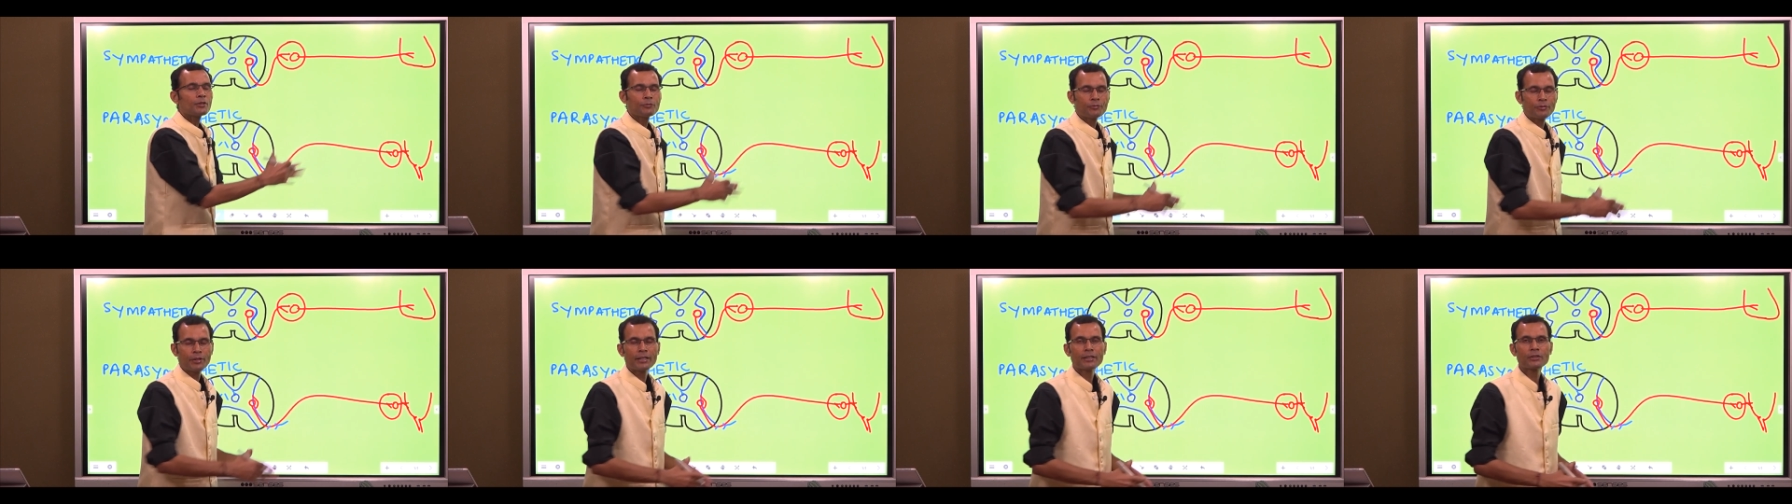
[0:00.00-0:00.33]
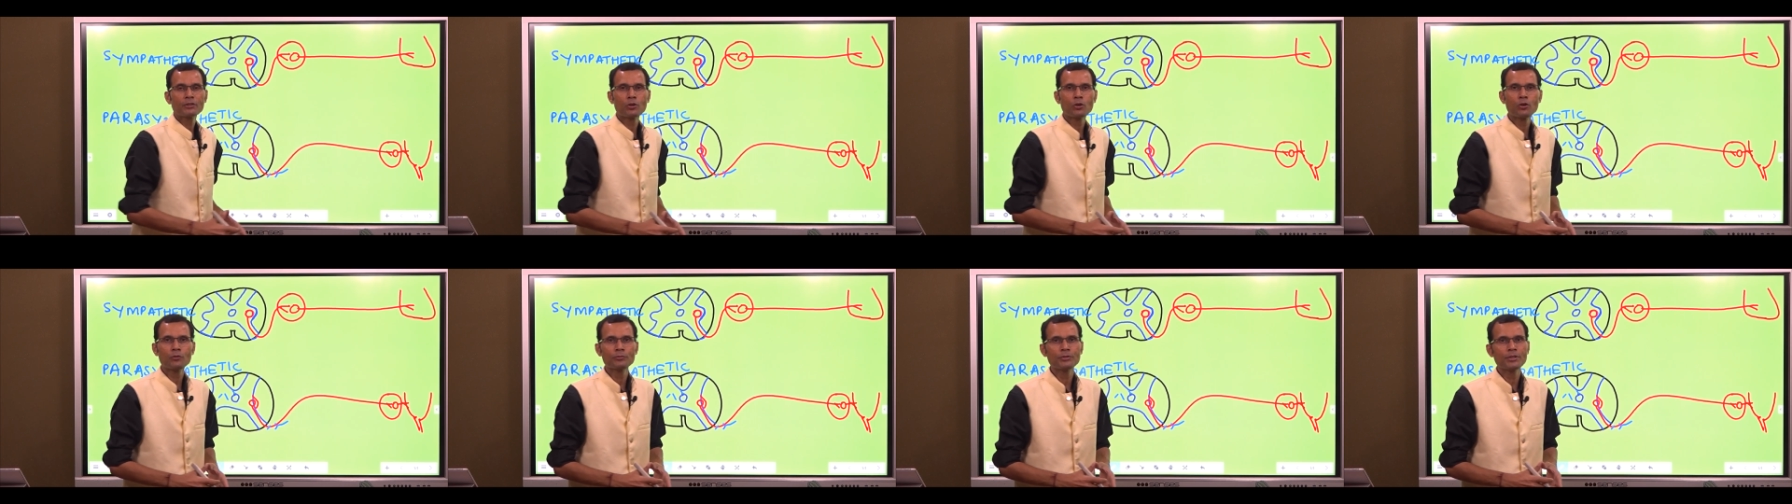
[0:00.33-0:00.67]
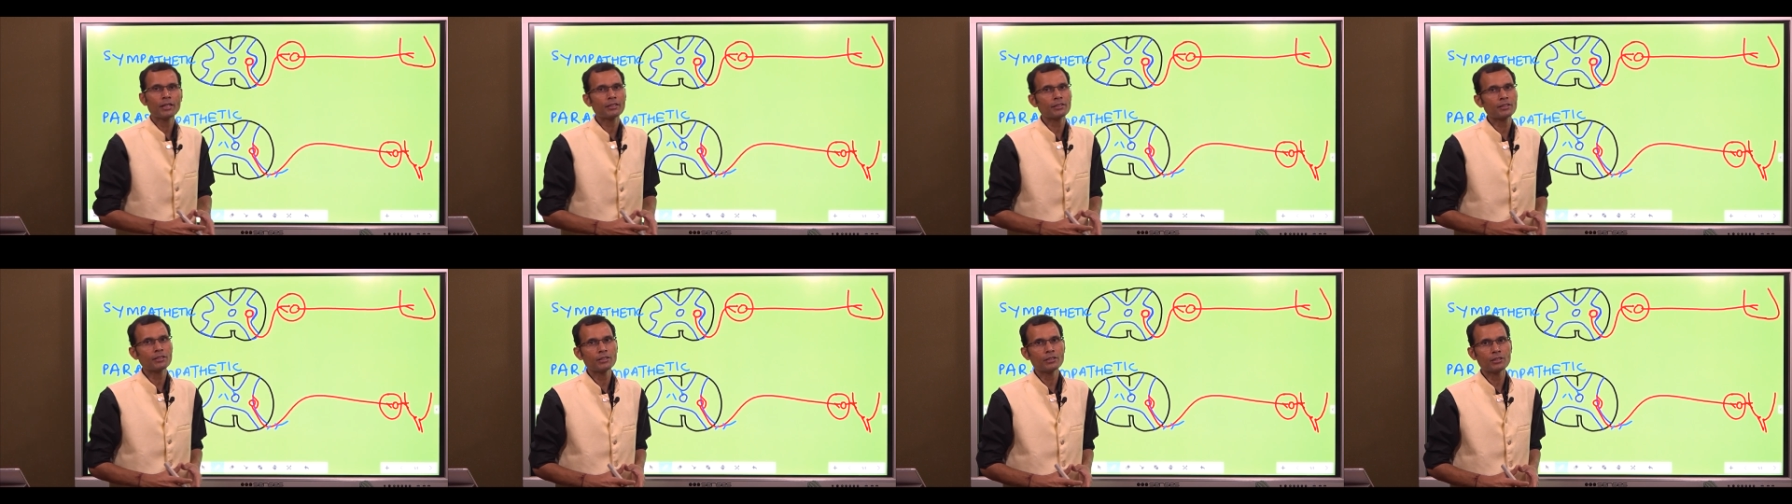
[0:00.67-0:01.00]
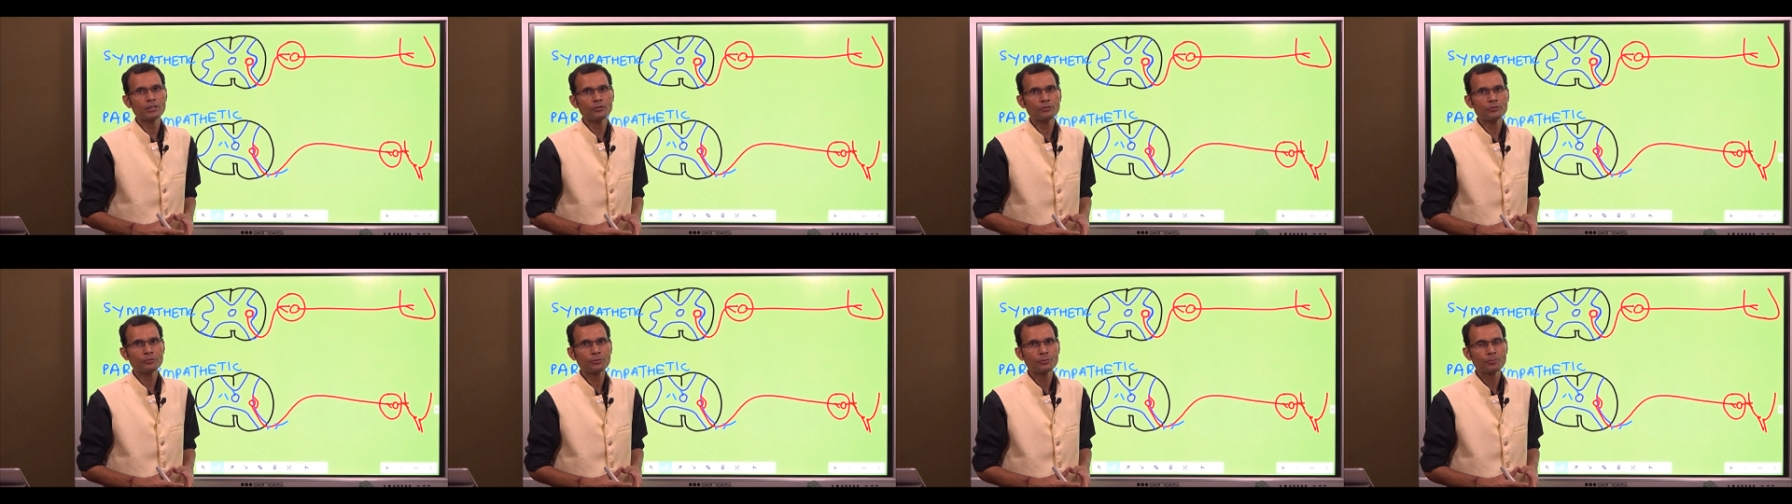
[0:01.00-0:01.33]
effect of that
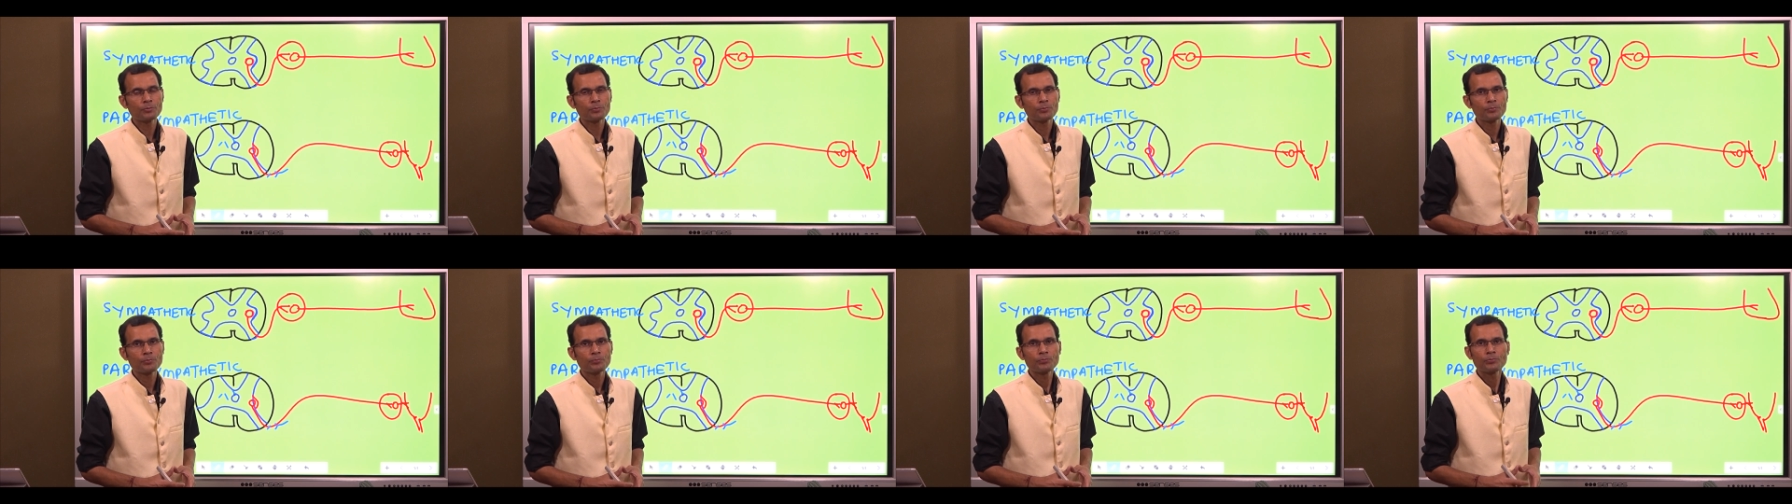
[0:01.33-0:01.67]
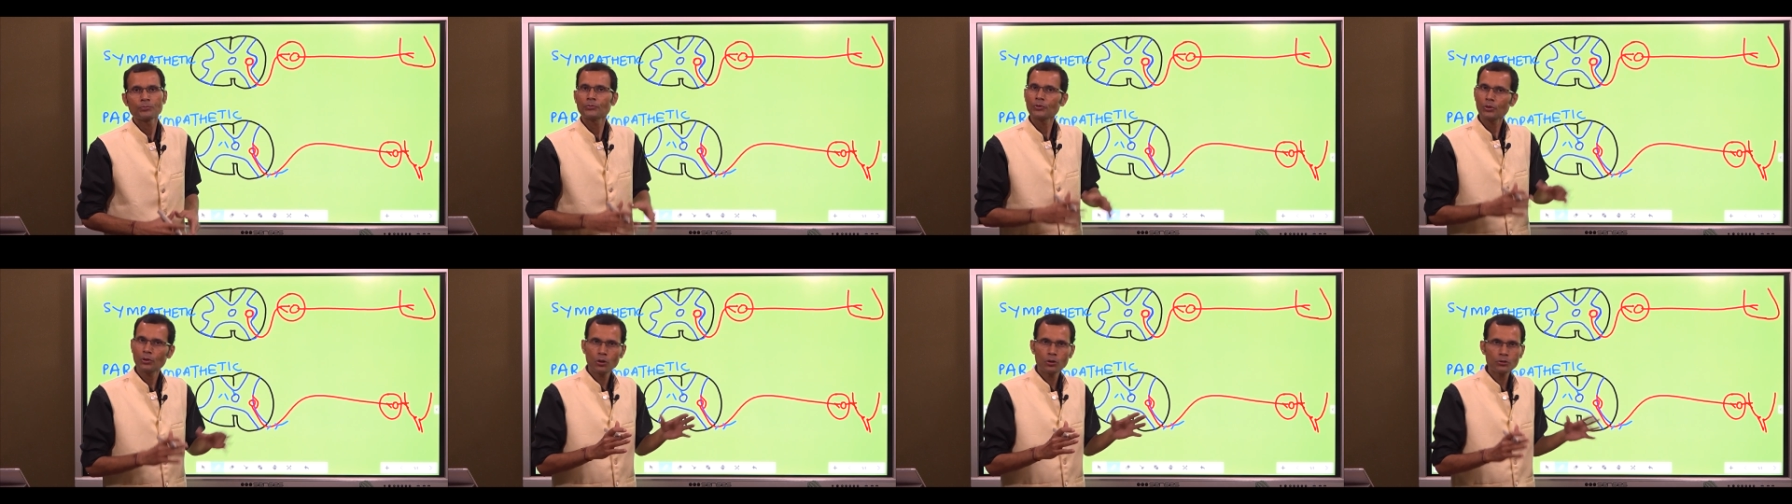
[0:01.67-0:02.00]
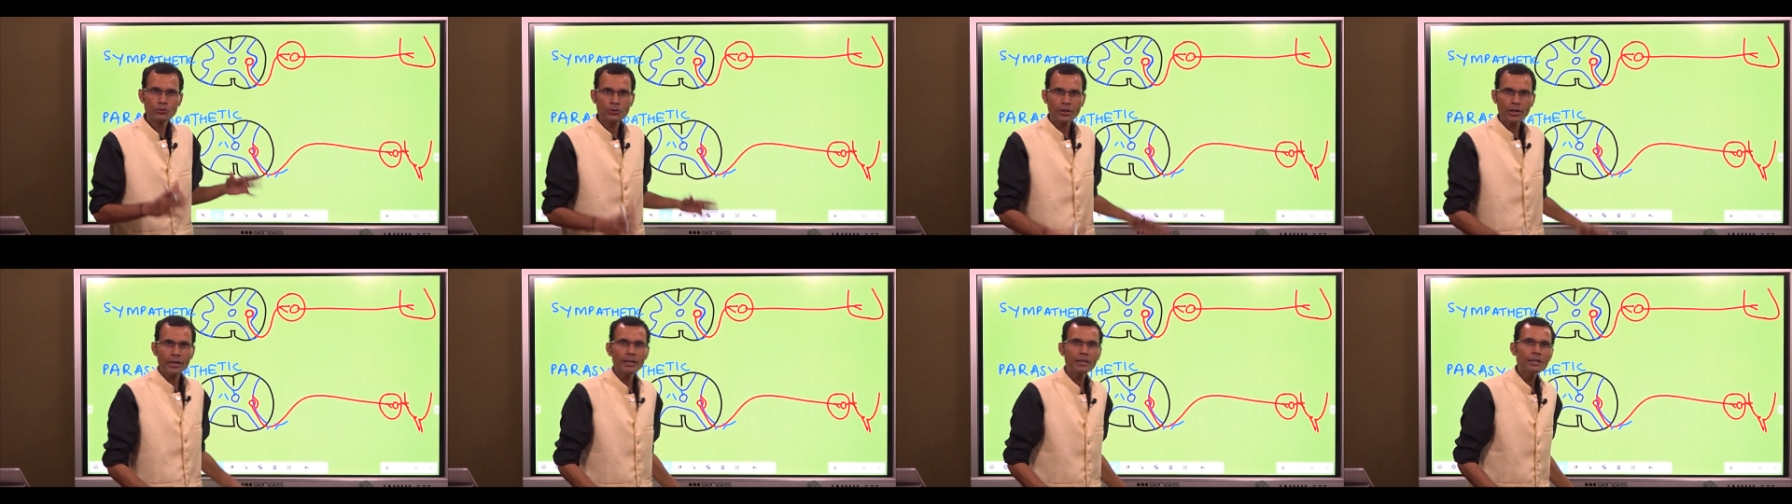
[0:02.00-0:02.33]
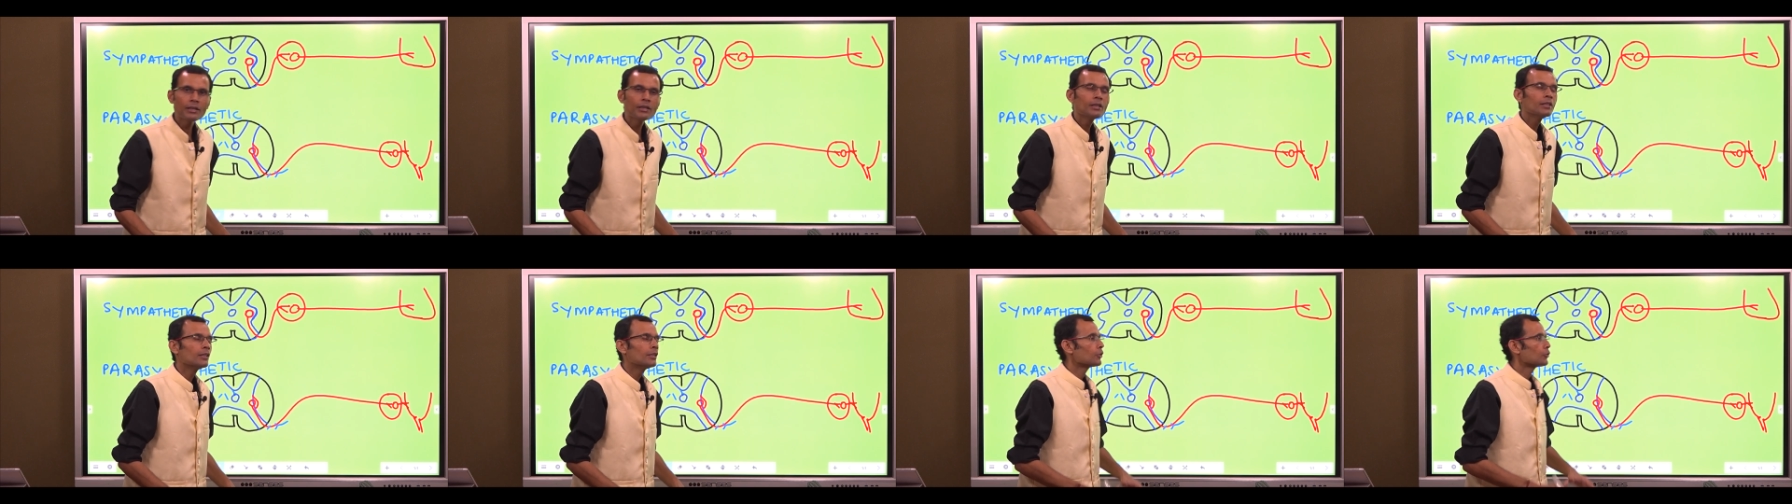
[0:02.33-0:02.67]
nerve. Alright.
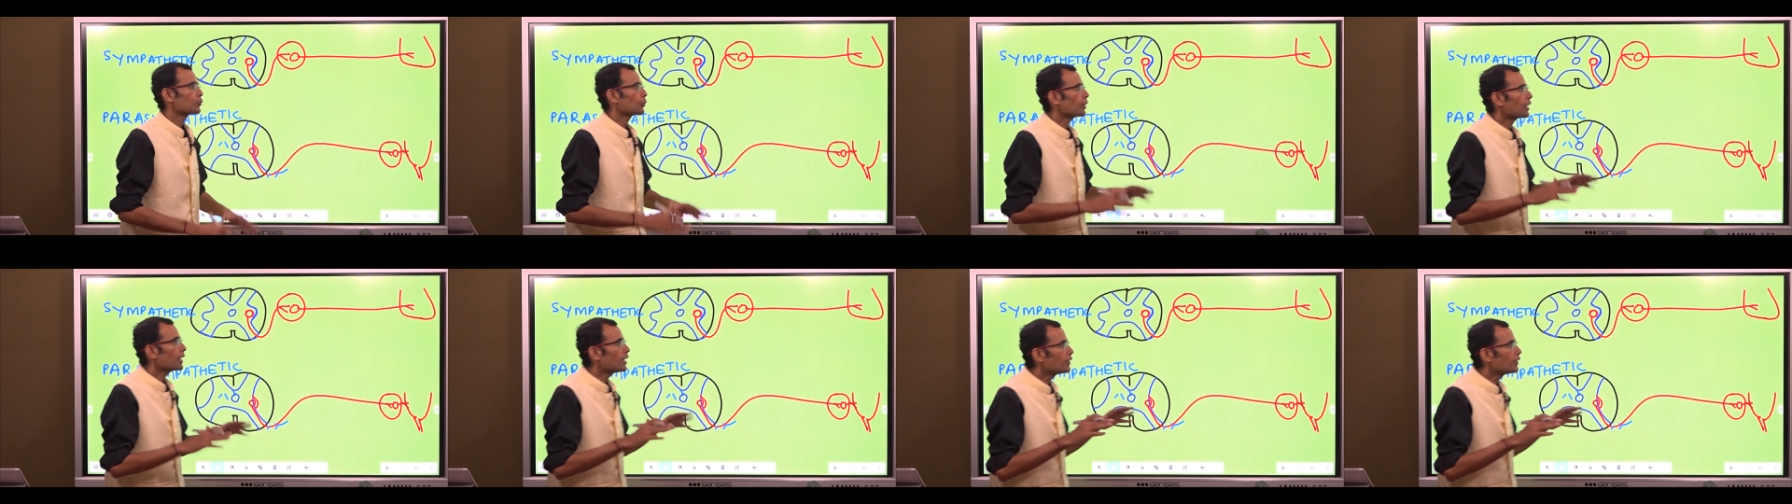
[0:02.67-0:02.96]
So,